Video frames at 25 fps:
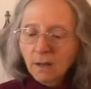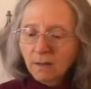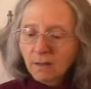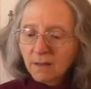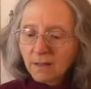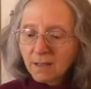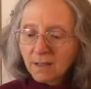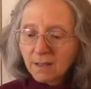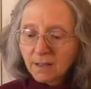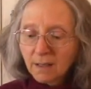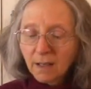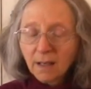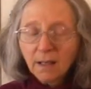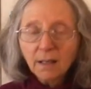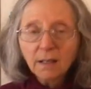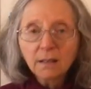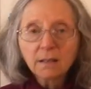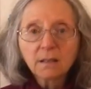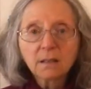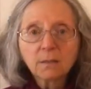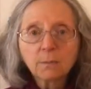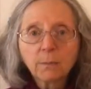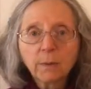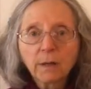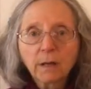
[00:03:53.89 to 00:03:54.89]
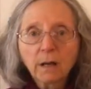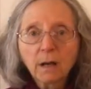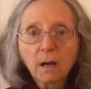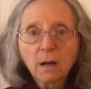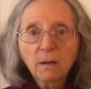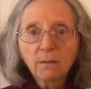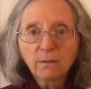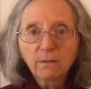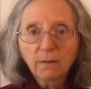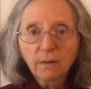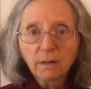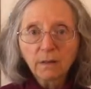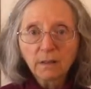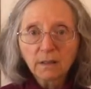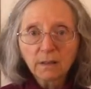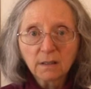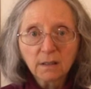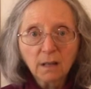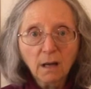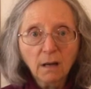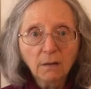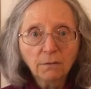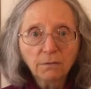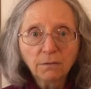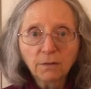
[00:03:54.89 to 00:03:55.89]
The seeds become very
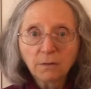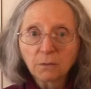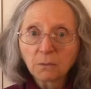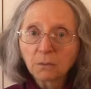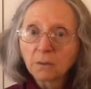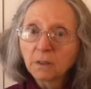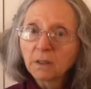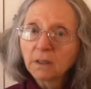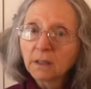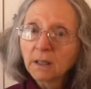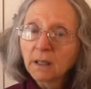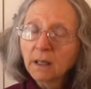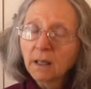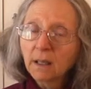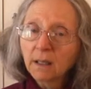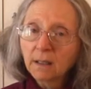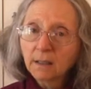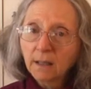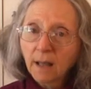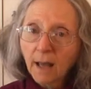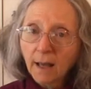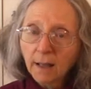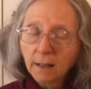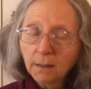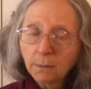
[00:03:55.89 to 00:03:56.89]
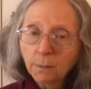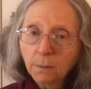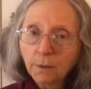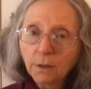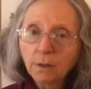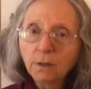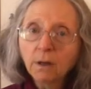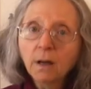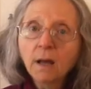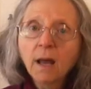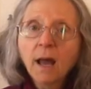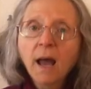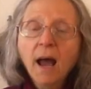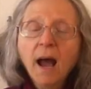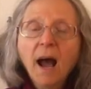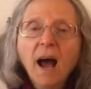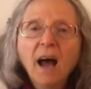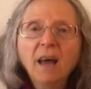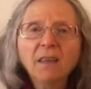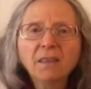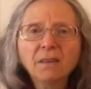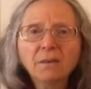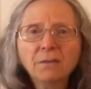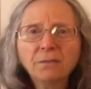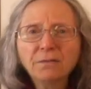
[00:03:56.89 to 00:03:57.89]
tough and really inedible,
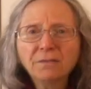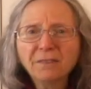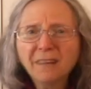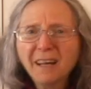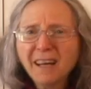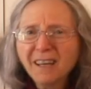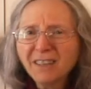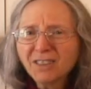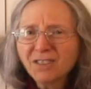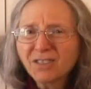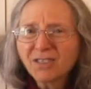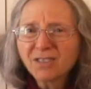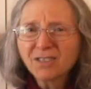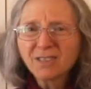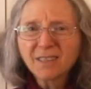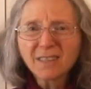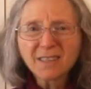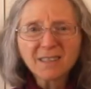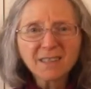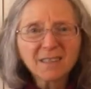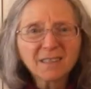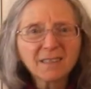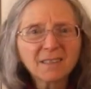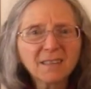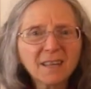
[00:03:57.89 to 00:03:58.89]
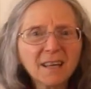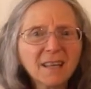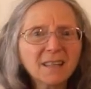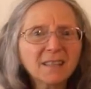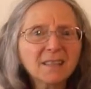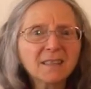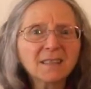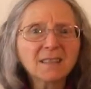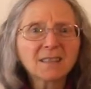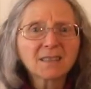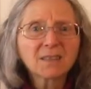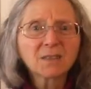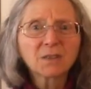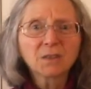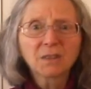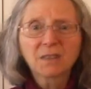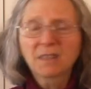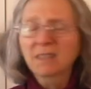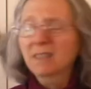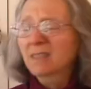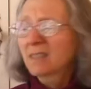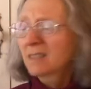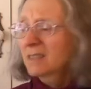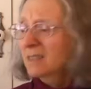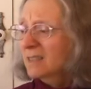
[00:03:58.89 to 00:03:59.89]
and the flesh doesn't taste as
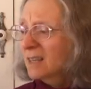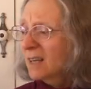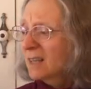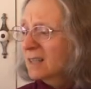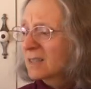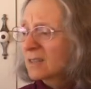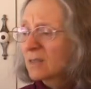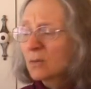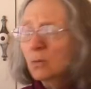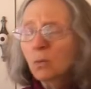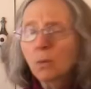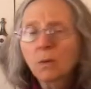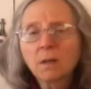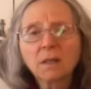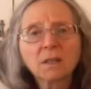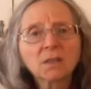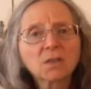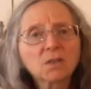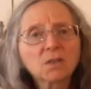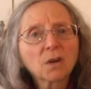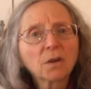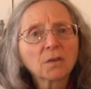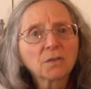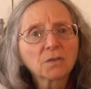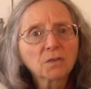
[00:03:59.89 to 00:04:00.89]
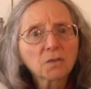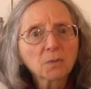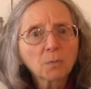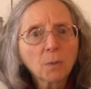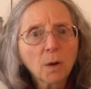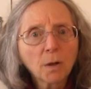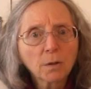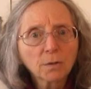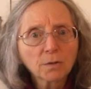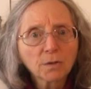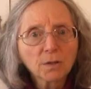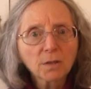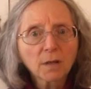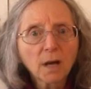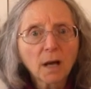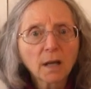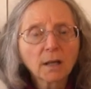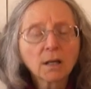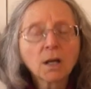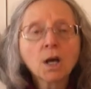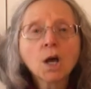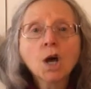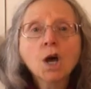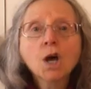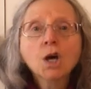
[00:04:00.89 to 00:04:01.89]
good as it does when on the smaller
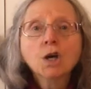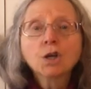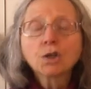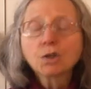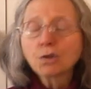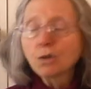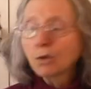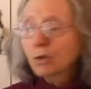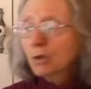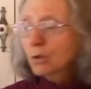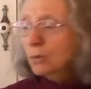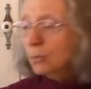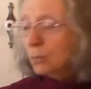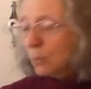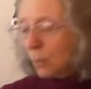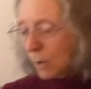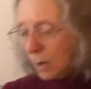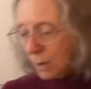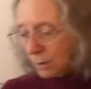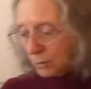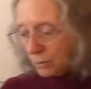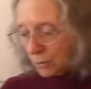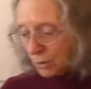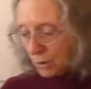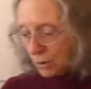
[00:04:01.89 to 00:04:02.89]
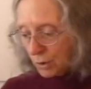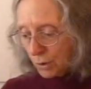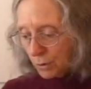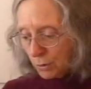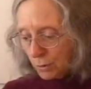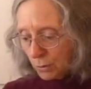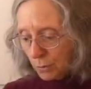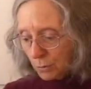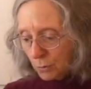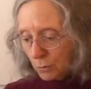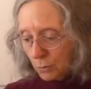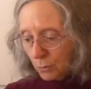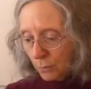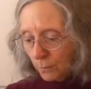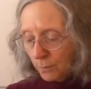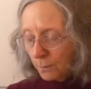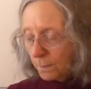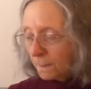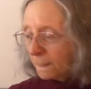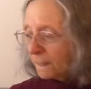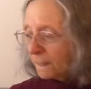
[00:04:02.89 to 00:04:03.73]
side. So you want to